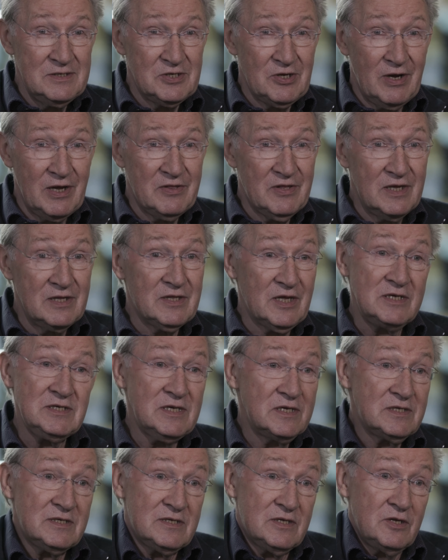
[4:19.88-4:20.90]
So I think
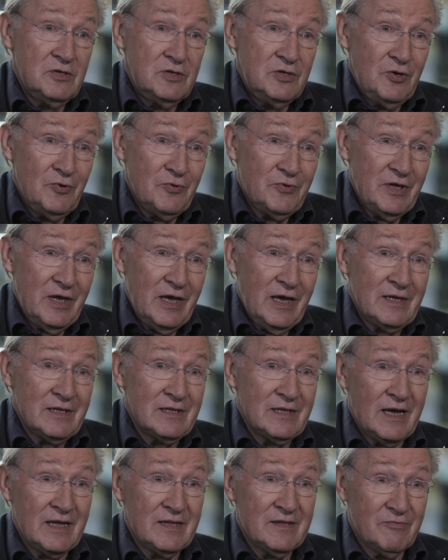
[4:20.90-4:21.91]
this is the new
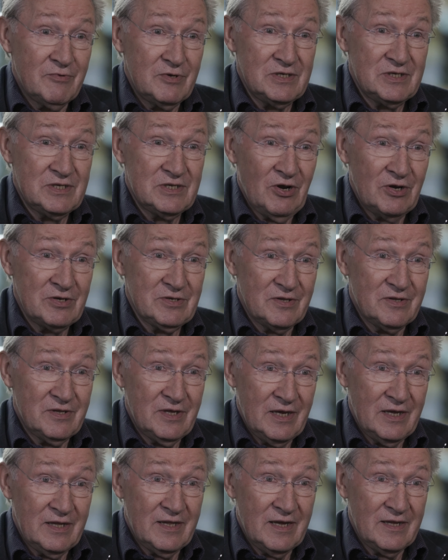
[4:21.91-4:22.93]
thing, that we start to
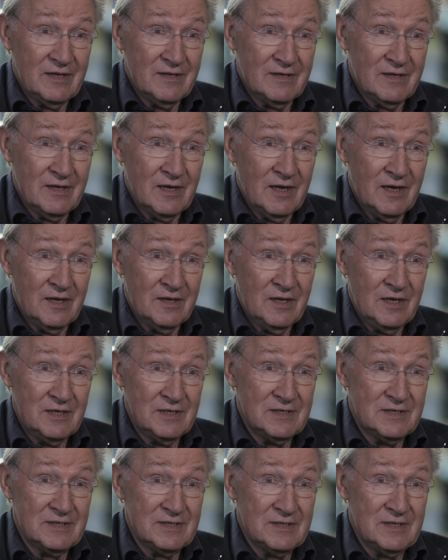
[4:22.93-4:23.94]
think that
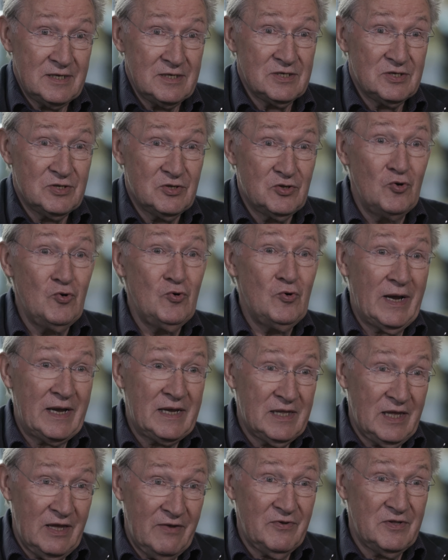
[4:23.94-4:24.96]
these two
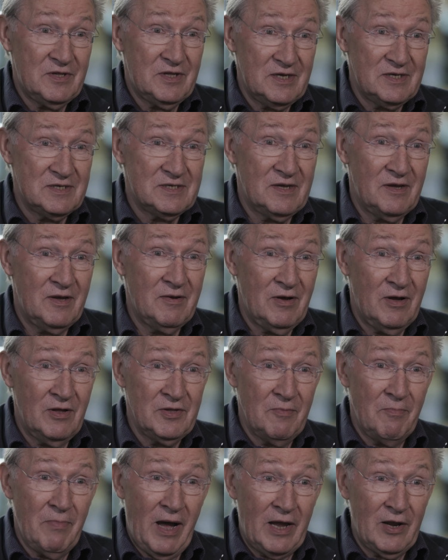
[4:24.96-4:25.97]
activities,
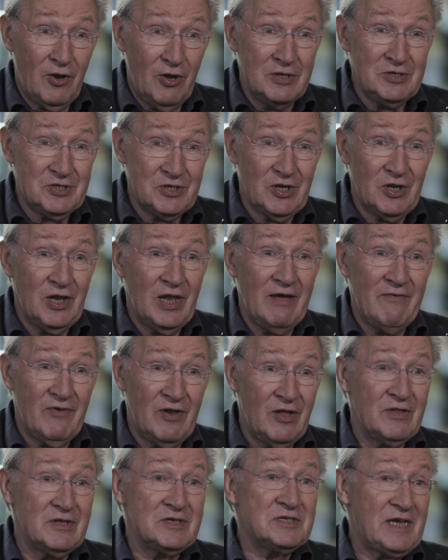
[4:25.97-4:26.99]
on the biological
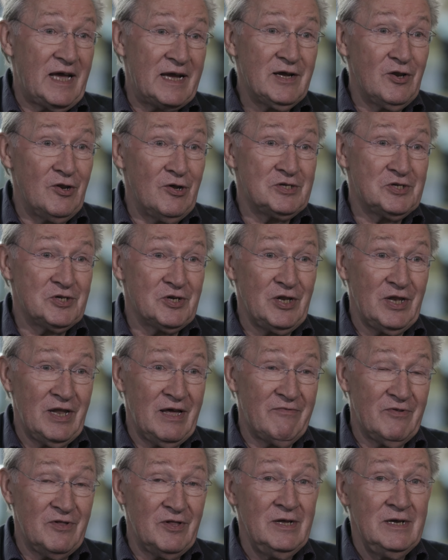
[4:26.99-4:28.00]
level, on the psychological
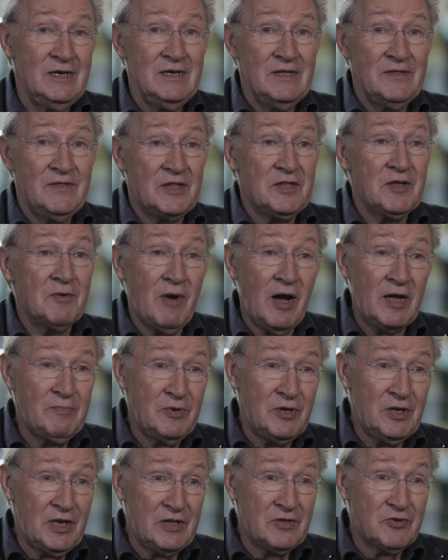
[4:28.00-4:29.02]
level, that there
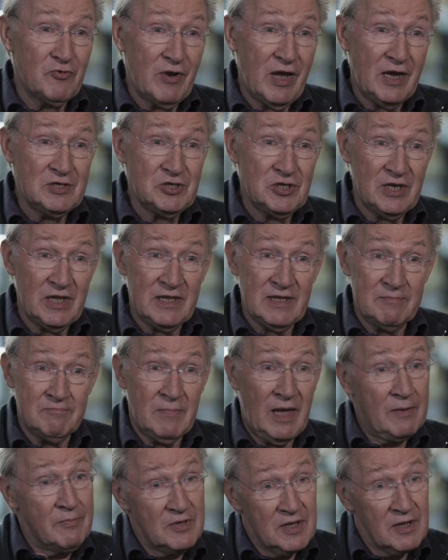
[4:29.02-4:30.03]
might be an interaction, and
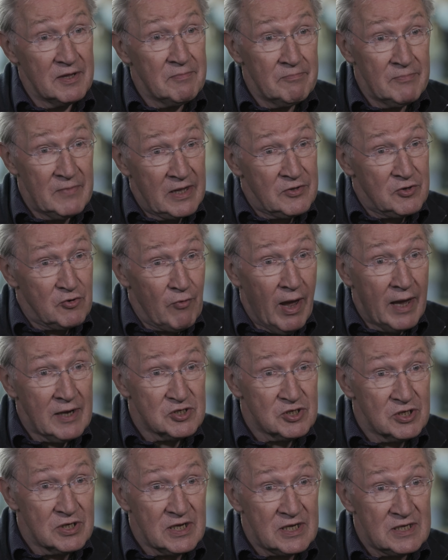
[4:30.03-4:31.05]
maybe the
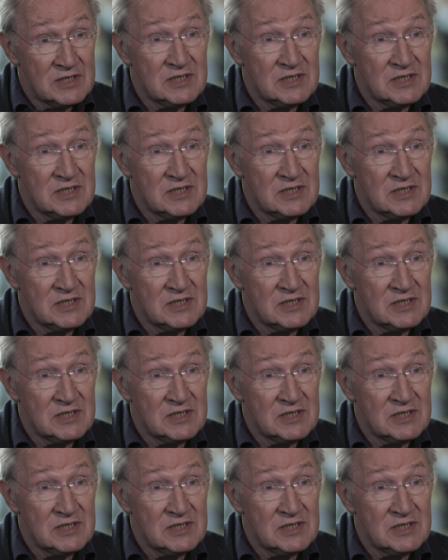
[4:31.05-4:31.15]
interaction